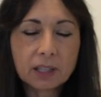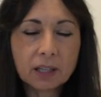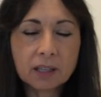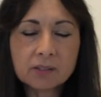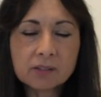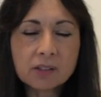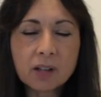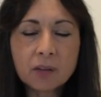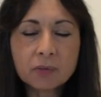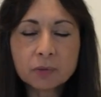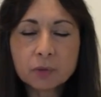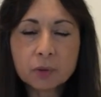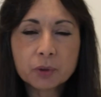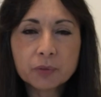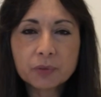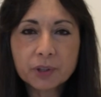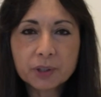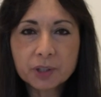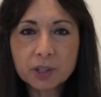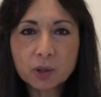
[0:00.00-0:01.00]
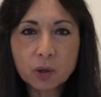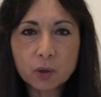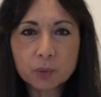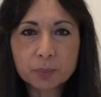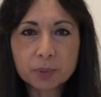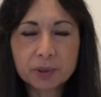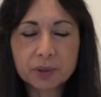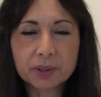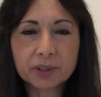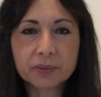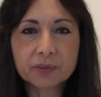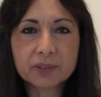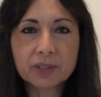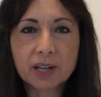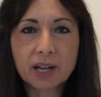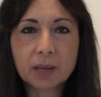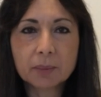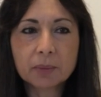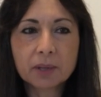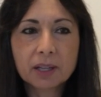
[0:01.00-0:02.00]
it's not for a very long period of
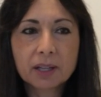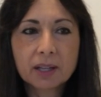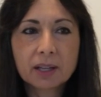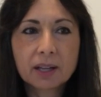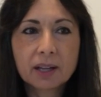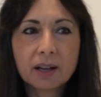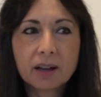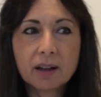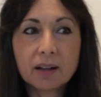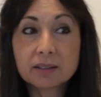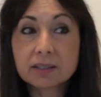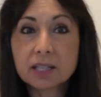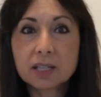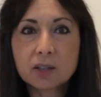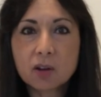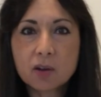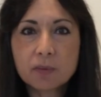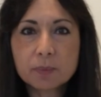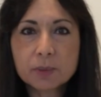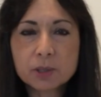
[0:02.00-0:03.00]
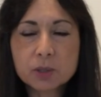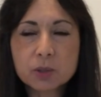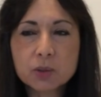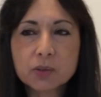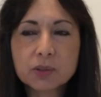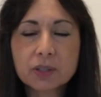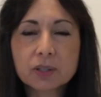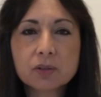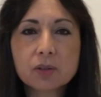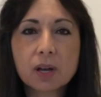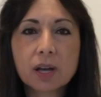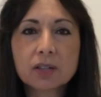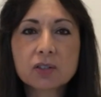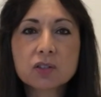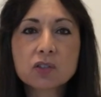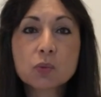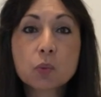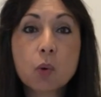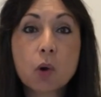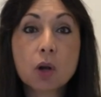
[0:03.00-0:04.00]
time, I'll take off my shoes and I
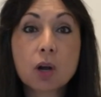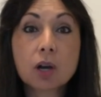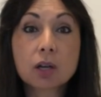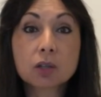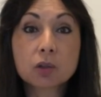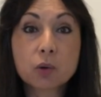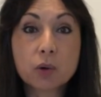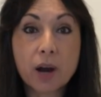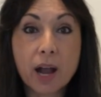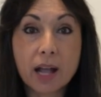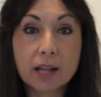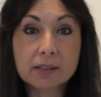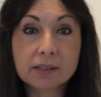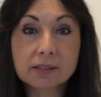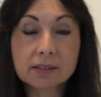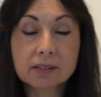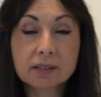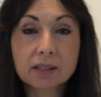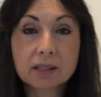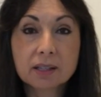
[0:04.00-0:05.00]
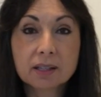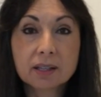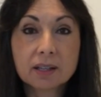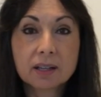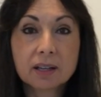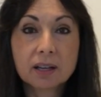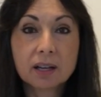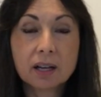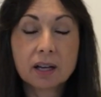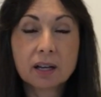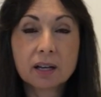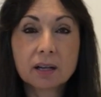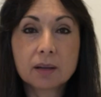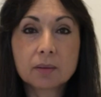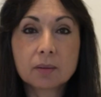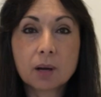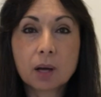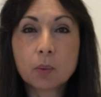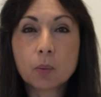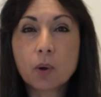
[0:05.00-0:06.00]
just walk on grass.
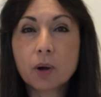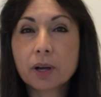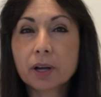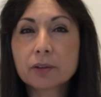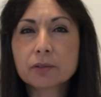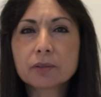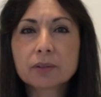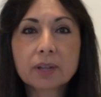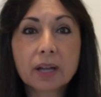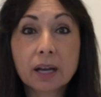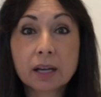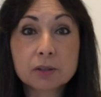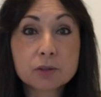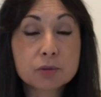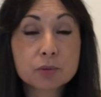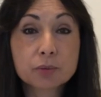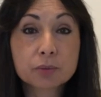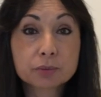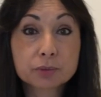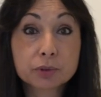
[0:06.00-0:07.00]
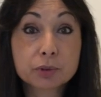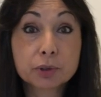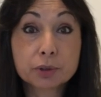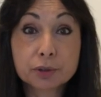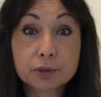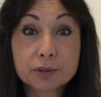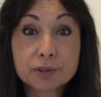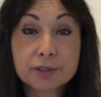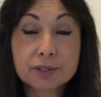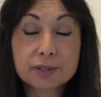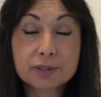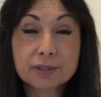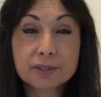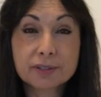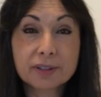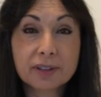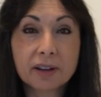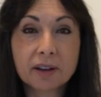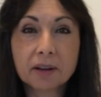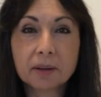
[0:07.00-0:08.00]
Uh, I walk on actual dirt
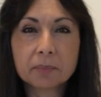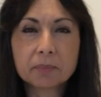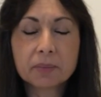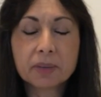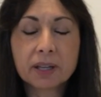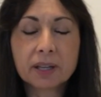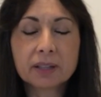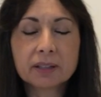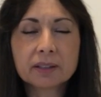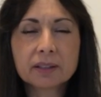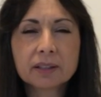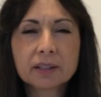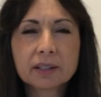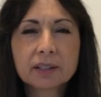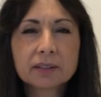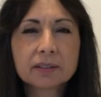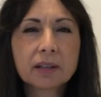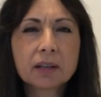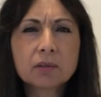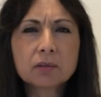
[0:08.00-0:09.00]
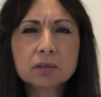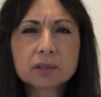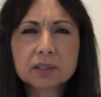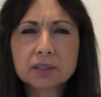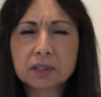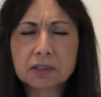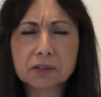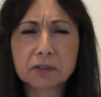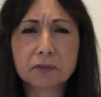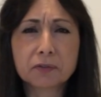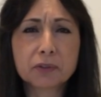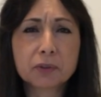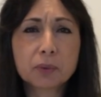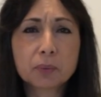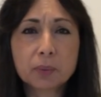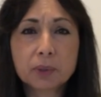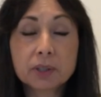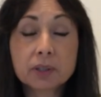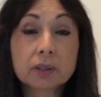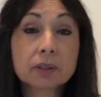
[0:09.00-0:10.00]
um, and not only does it
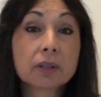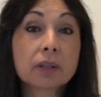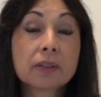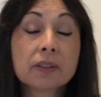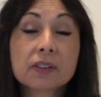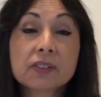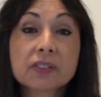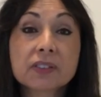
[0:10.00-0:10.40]
feel wonder in the